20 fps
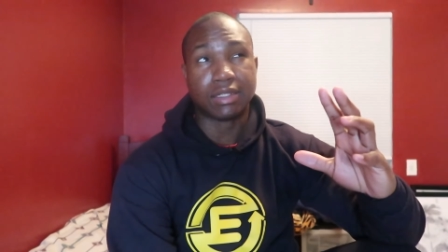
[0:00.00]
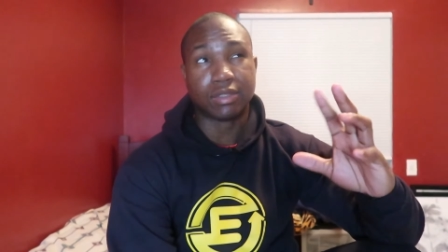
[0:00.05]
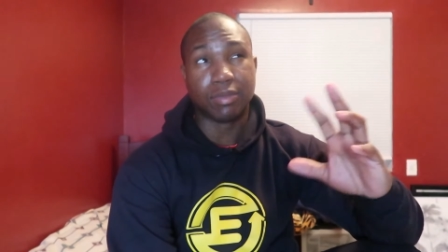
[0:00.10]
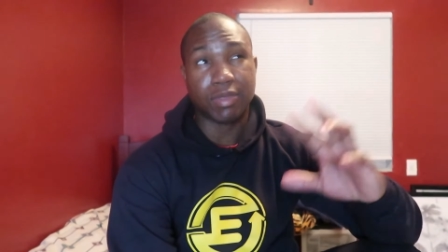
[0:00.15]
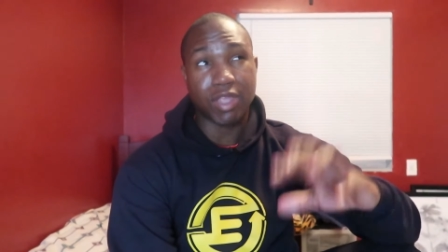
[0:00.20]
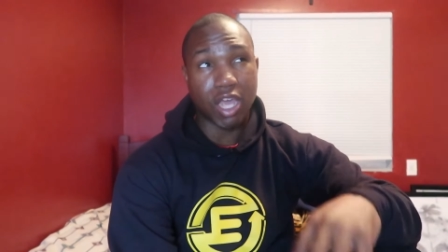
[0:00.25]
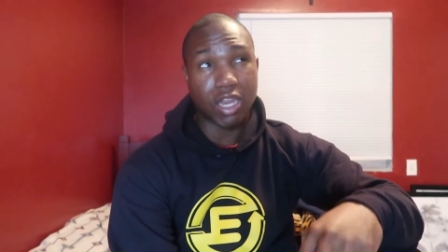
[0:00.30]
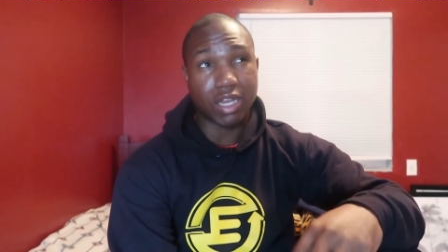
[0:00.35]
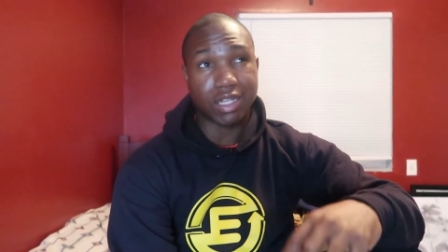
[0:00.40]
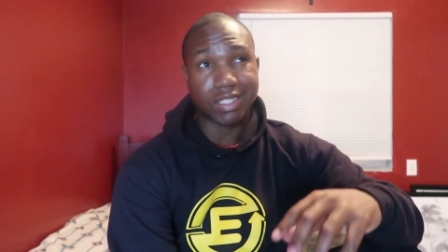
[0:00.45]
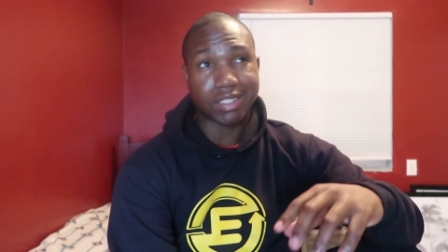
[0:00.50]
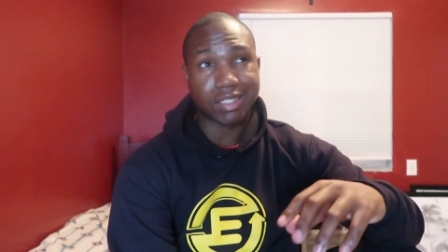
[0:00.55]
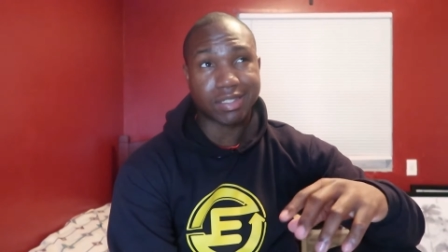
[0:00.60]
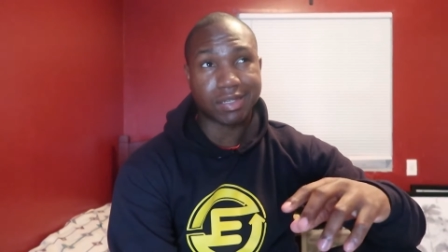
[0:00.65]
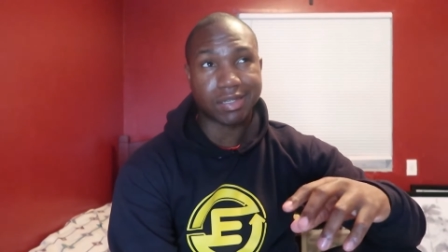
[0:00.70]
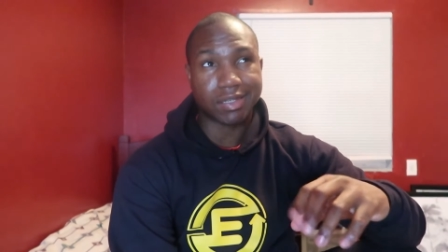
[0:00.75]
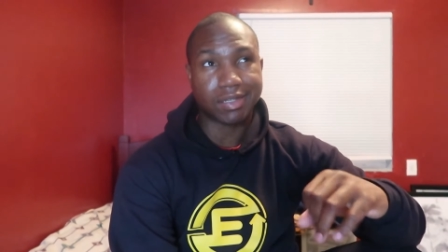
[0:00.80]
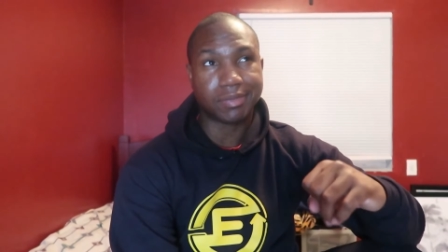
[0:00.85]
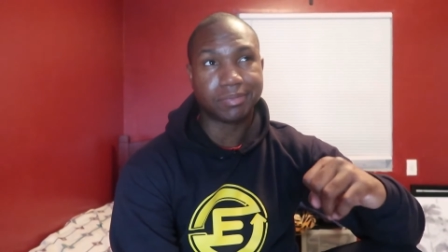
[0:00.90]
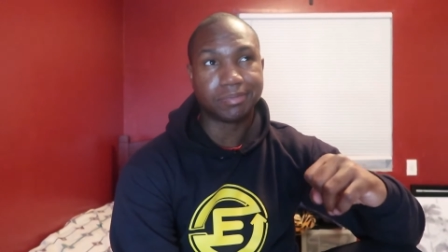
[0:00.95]
To be
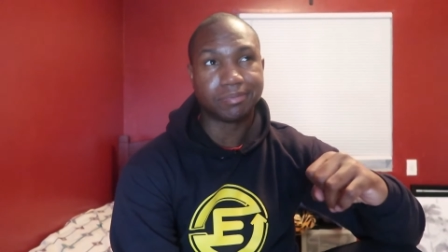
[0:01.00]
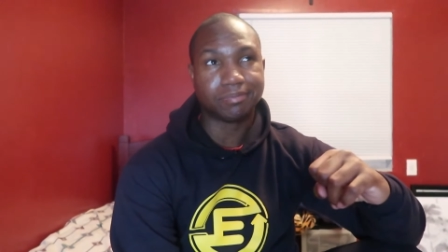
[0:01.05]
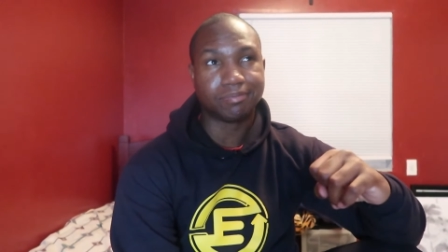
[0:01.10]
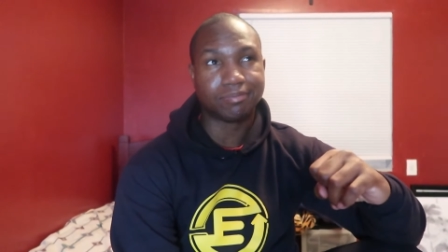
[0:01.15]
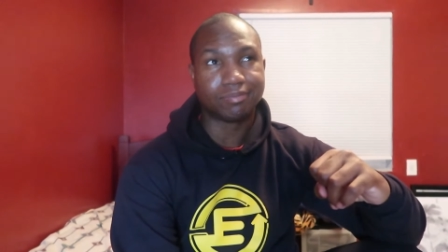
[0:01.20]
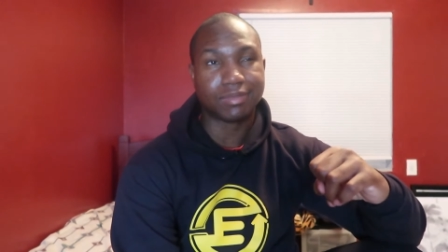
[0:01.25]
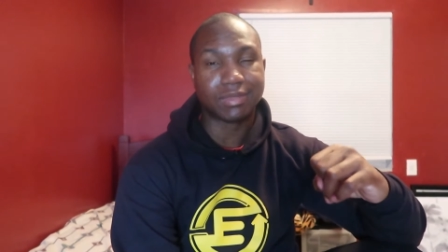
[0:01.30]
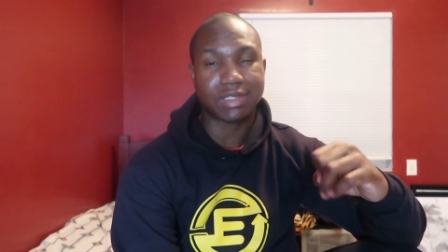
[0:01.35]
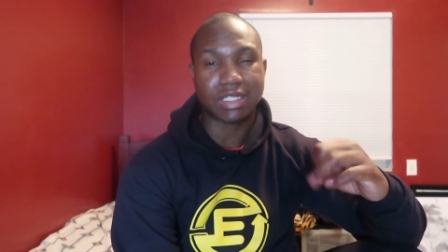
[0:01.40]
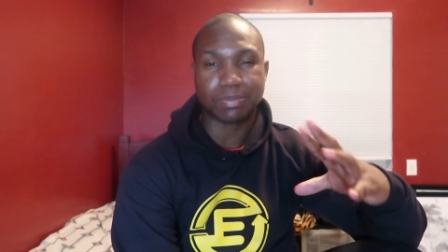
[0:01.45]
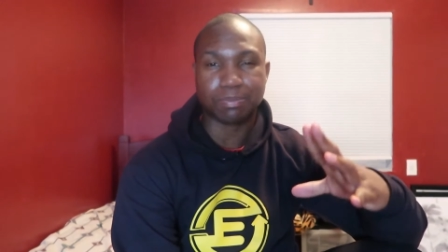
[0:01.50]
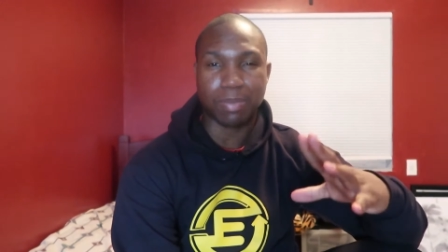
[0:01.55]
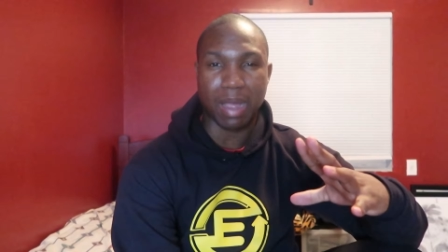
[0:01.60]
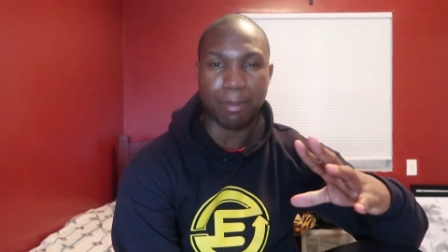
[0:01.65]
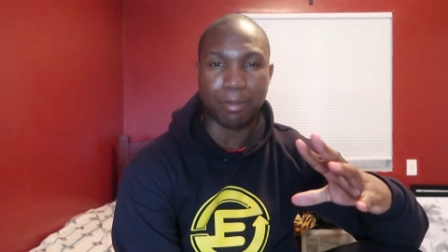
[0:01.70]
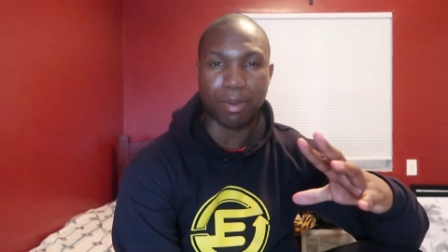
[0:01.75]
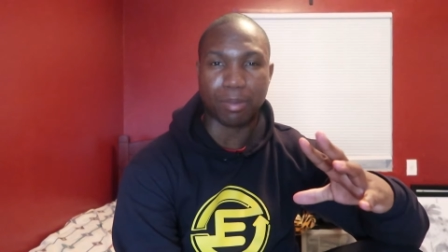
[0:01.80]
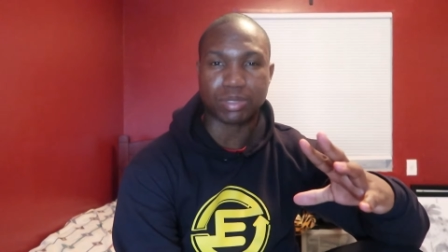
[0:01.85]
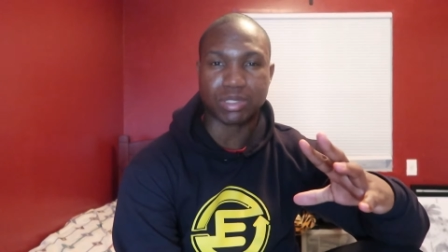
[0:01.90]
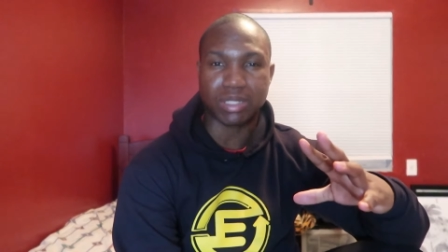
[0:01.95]
honest, this
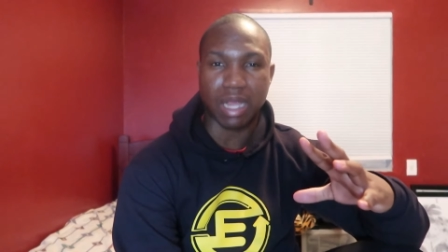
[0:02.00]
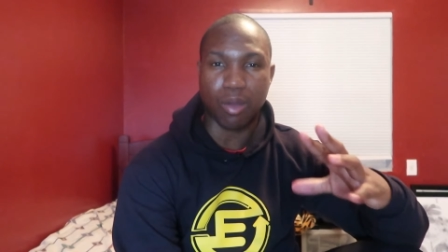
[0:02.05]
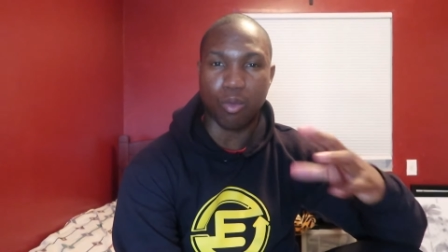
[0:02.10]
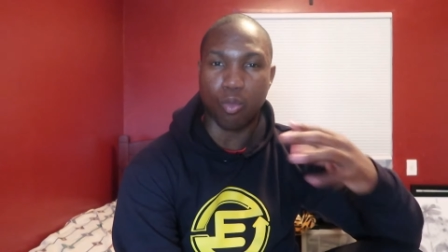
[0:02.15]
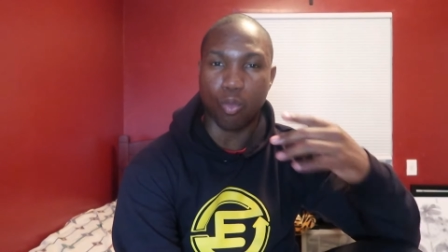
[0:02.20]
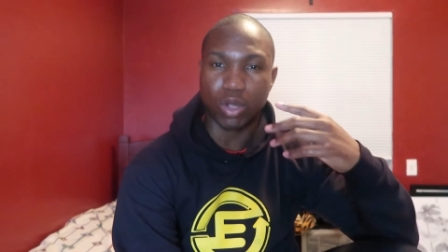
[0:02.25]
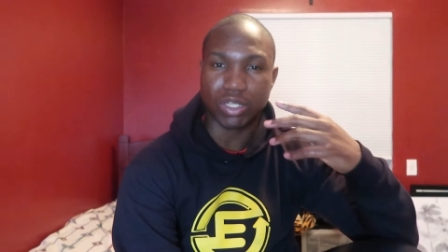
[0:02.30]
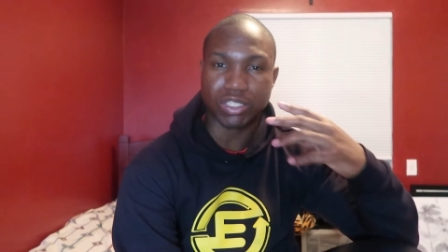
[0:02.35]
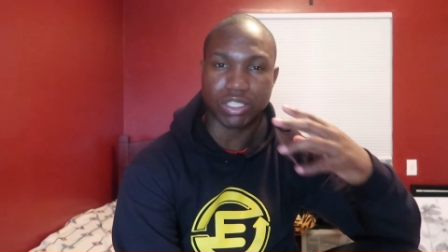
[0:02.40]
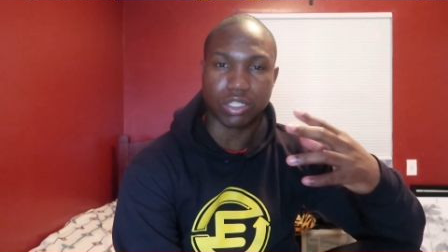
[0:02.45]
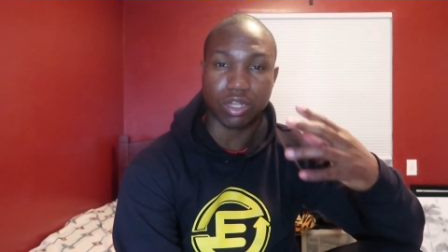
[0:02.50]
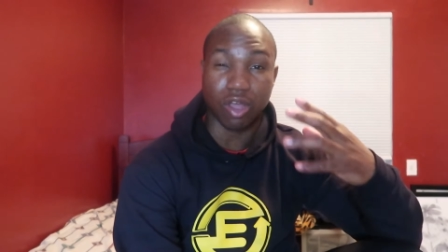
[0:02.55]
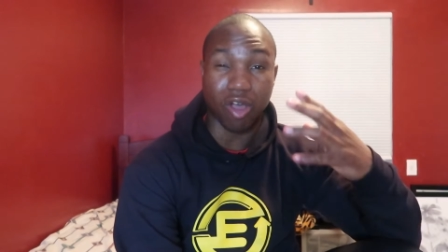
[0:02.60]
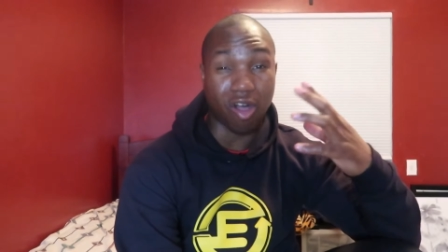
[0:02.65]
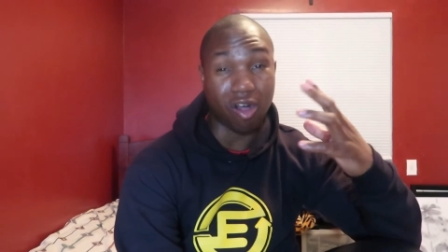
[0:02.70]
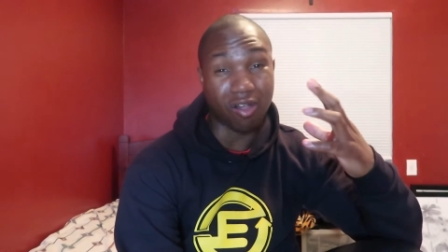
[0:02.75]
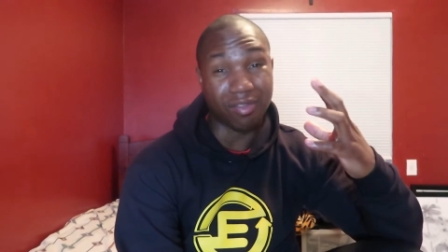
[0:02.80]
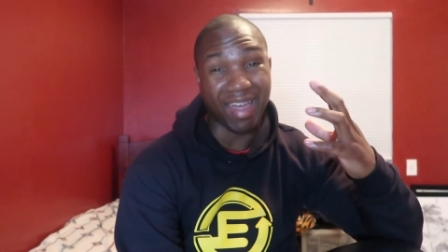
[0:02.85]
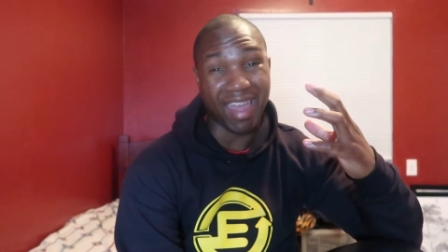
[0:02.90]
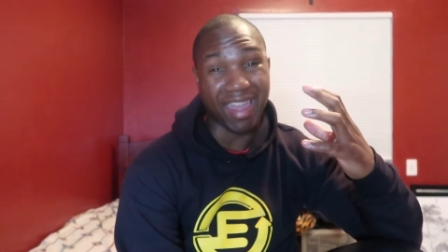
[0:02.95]
pop-up shop wasn't
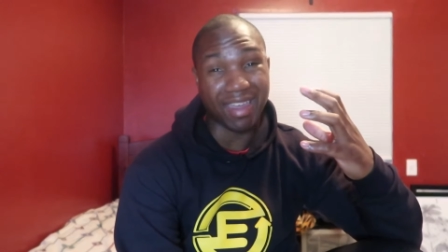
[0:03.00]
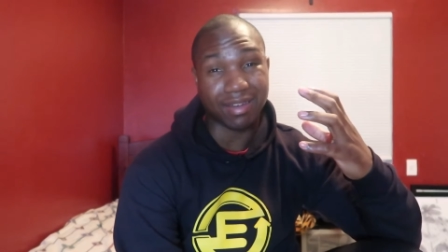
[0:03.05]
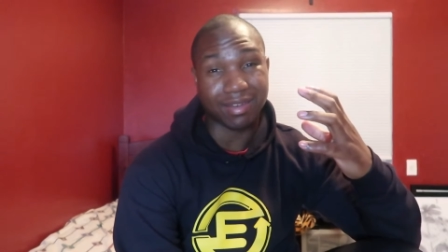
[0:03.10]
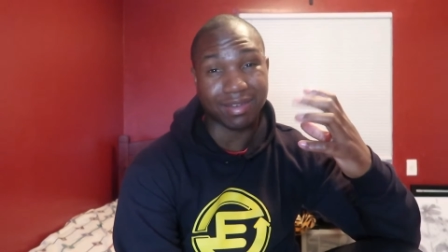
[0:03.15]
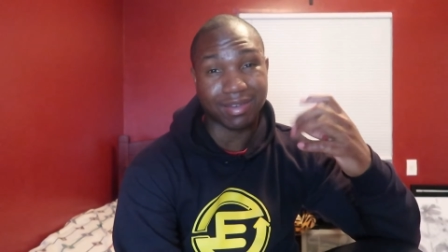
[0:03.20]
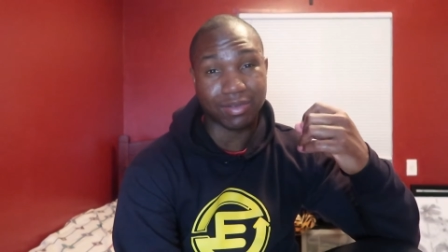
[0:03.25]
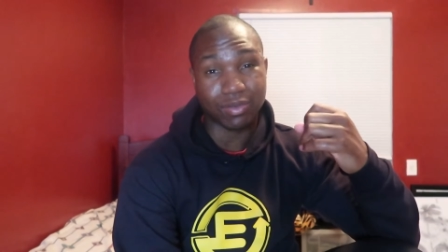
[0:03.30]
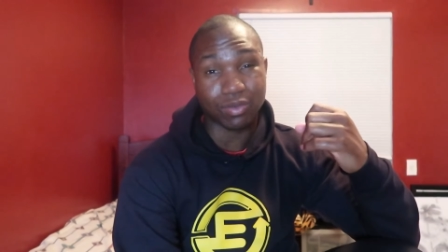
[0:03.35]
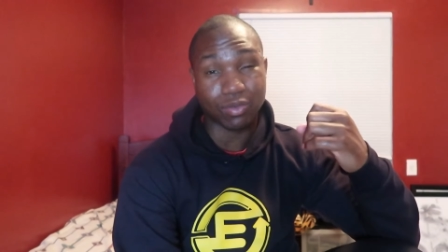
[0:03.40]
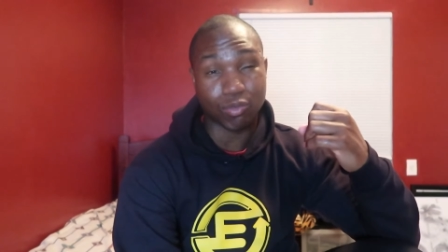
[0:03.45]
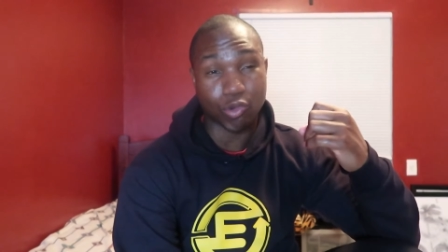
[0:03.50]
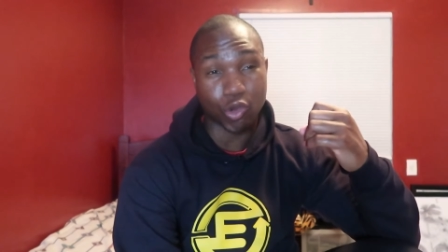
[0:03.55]
all that